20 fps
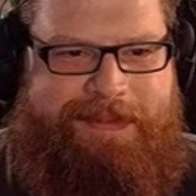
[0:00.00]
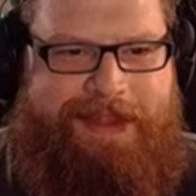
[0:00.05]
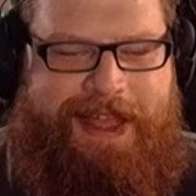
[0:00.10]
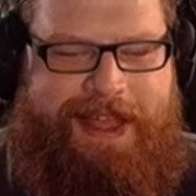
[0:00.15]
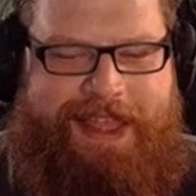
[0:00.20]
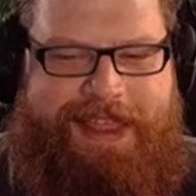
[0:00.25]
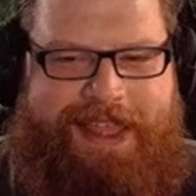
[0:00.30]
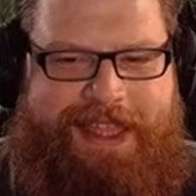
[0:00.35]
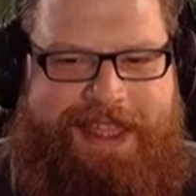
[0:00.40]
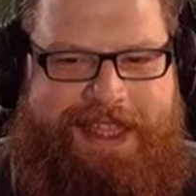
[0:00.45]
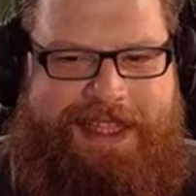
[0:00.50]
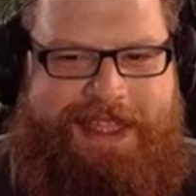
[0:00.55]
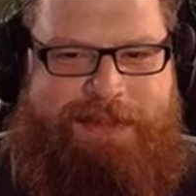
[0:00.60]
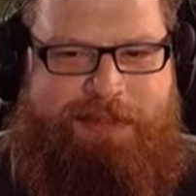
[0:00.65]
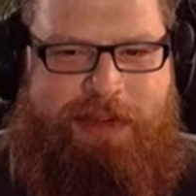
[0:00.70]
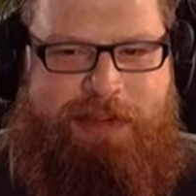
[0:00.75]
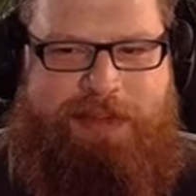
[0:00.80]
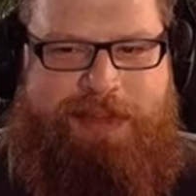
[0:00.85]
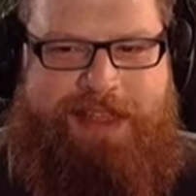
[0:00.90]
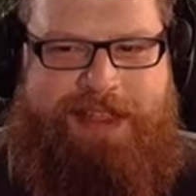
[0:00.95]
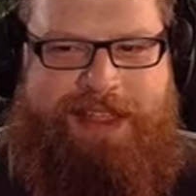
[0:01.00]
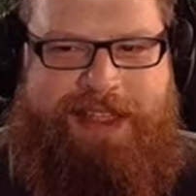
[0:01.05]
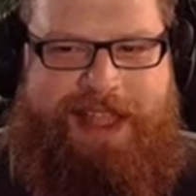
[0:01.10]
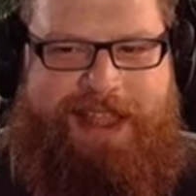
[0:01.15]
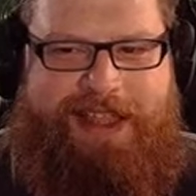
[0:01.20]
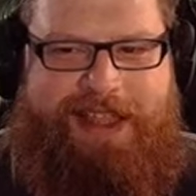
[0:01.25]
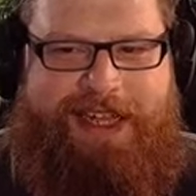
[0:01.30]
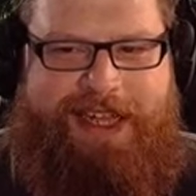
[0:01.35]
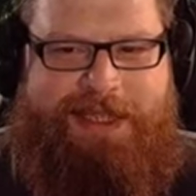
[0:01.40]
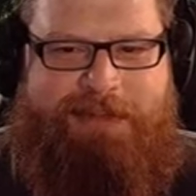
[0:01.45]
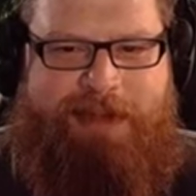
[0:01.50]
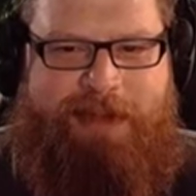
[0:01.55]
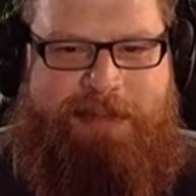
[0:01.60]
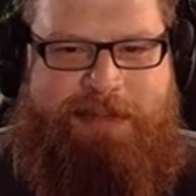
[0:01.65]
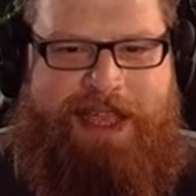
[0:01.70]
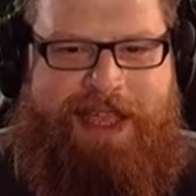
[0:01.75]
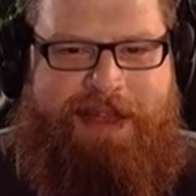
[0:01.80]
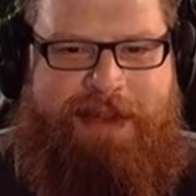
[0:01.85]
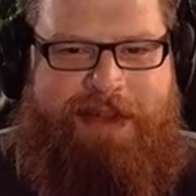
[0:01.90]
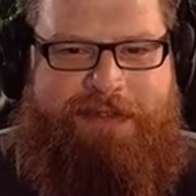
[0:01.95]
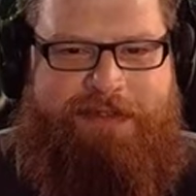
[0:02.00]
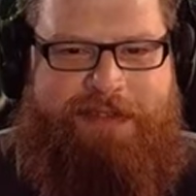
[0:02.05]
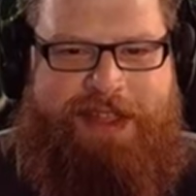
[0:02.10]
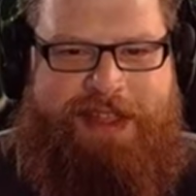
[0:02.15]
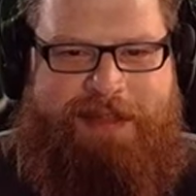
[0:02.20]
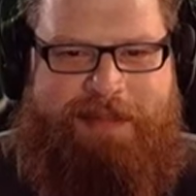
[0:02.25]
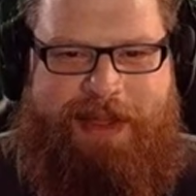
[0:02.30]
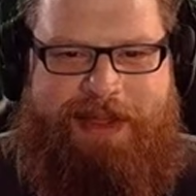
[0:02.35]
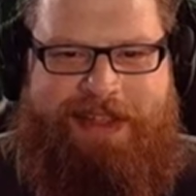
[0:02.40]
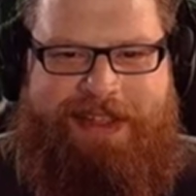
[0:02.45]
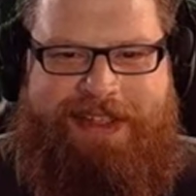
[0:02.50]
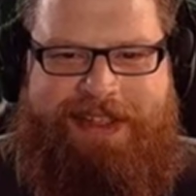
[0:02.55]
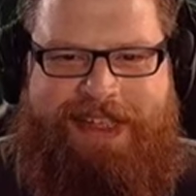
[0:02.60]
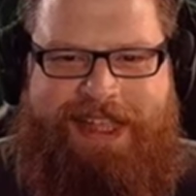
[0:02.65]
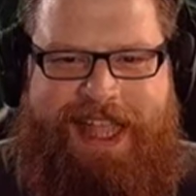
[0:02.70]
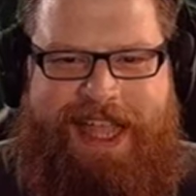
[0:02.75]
I think that's probably how I feel about it.